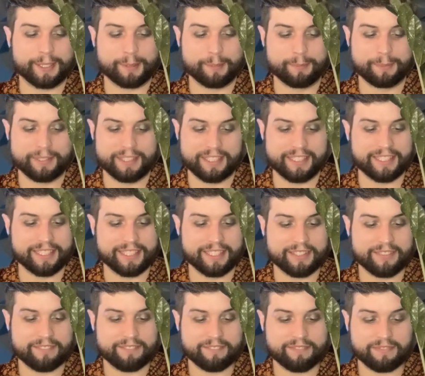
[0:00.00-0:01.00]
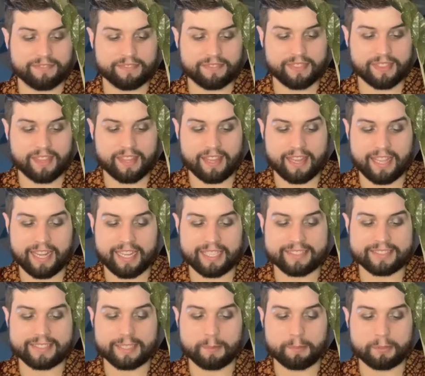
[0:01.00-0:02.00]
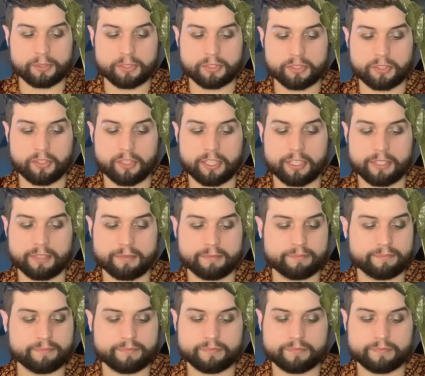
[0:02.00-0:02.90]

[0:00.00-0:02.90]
completely. It has temperatures on it.